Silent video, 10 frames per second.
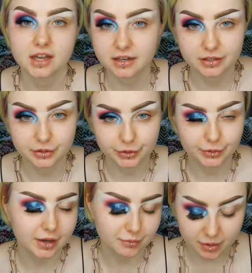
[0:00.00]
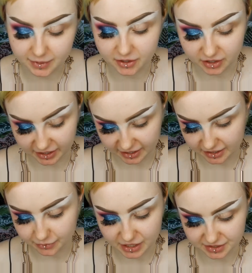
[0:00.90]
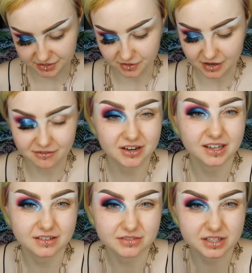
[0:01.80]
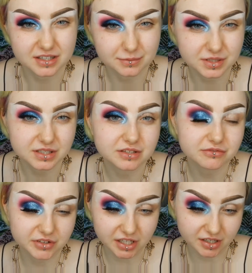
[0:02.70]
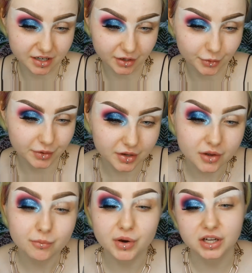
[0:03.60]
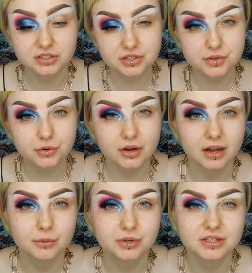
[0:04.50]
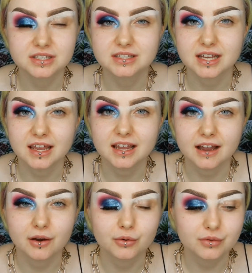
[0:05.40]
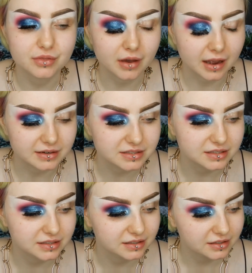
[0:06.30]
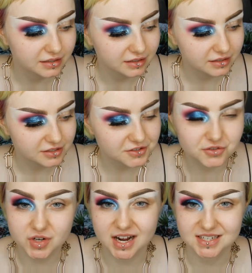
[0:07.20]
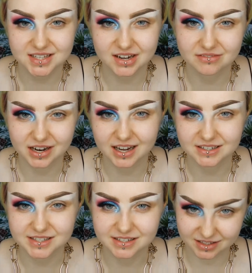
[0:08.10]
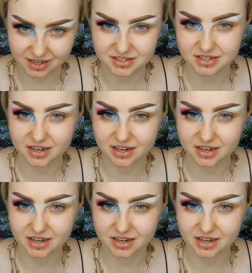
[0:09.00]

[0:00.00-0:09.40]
anywho, I'm probably not going to get anywhere, so I've kind of accepted defeat now. But I just thought I would take out that stress that I've had since last